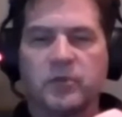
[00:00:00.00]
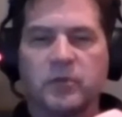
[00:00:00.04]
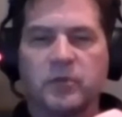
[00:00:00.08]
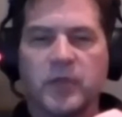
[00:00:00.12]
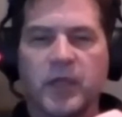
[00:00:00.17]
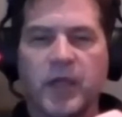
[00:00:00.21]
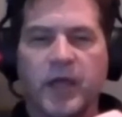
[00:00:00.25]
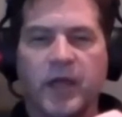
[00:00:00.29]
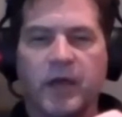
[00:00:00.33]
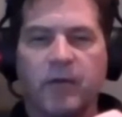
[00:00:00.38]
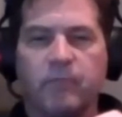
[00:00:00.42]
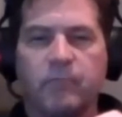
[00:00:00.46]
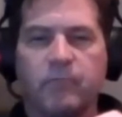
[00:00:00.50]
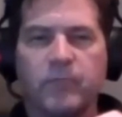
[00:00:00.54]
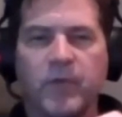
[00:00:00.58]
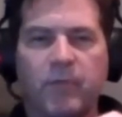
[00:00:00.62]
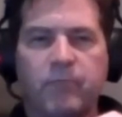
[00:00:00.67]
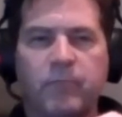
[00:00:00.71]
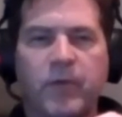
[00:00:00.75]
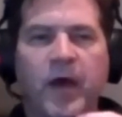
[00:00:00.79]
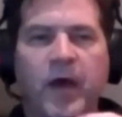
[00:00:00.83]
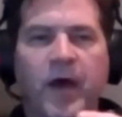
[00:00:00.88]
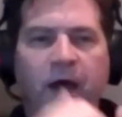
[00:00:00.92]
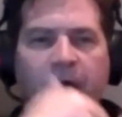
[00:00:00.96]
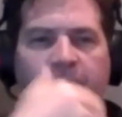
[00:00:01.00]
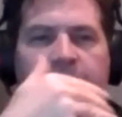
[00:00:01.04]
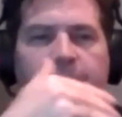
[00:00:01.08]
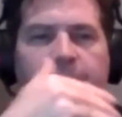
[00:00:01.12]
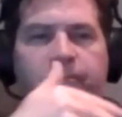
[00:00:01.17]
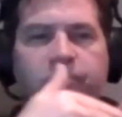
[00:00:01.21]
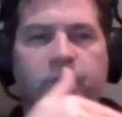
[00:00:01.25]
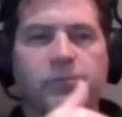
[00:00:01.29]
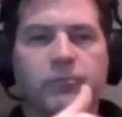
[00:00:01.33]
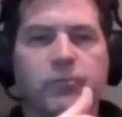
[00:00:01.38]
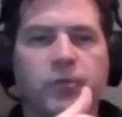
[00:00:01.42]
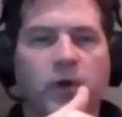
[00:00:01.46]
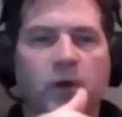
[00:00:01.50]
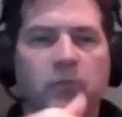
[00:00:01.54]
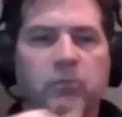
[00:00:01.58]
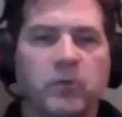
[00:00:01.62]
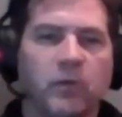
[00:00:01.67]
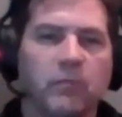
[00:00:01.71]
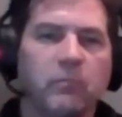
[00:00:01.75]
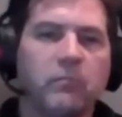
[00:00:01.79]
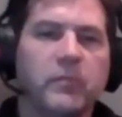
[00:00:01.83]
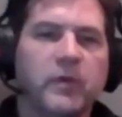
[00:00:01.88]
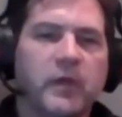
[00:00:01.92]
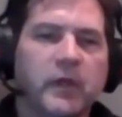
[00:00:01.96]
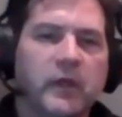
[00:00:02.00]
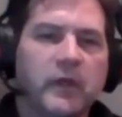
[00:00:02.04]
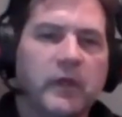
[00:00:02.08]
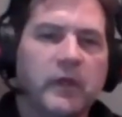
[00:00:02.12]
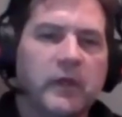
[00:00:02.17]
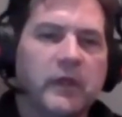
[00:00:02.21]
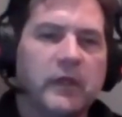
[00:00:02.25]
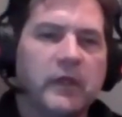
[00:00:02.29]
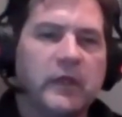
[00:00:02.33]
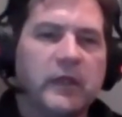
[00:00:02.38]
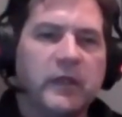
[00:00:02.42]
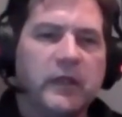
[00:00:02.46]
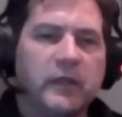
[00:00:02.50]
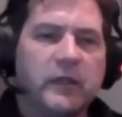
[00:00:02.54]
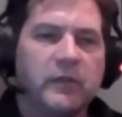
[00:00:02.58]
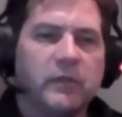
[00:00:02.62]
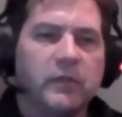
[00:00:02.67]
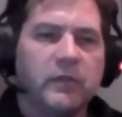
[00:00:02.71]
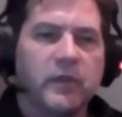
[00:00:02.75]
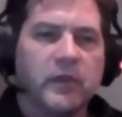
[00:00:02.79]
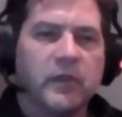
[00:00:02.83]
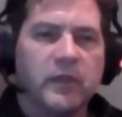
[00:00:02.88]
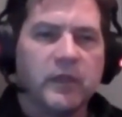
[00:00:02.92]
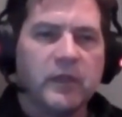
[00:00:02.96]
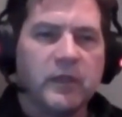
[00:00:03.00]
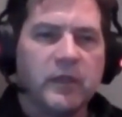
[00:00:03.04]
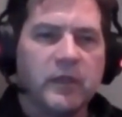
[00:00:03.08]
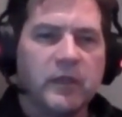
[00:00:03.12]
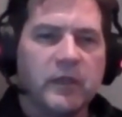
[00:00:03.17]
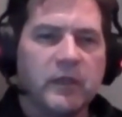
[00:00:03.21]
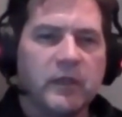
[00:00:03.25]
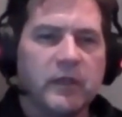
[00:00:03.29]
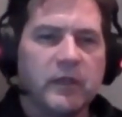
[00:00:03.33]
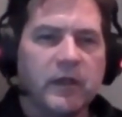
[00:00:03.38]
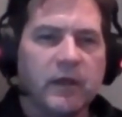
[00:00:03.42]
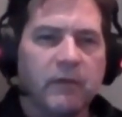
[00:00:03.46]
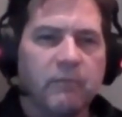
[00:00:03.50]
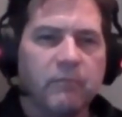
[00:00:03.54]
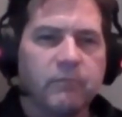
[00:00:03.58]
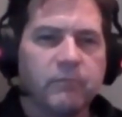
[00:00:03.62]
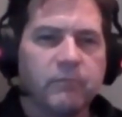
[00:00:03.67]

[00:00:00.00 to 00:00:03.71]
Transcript: a part of the problem in the